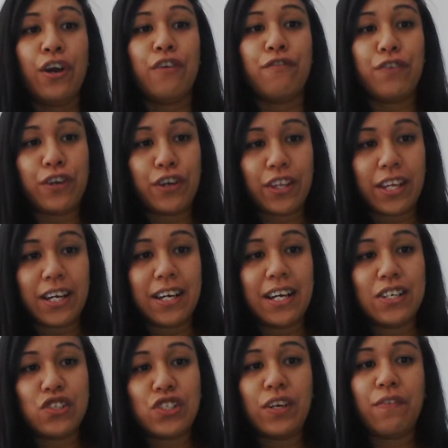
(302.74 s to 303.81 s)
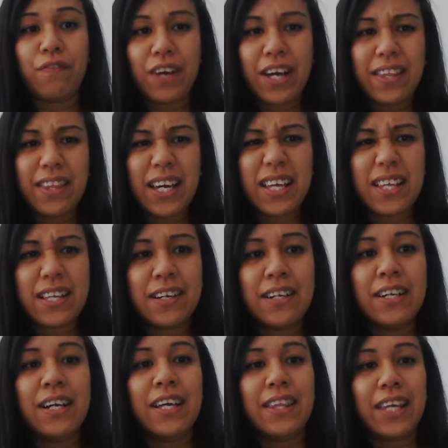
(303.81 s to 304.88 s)
further, as she felt that
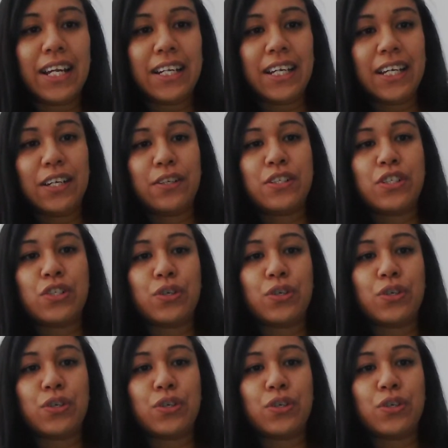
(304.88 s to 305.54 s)
they needed to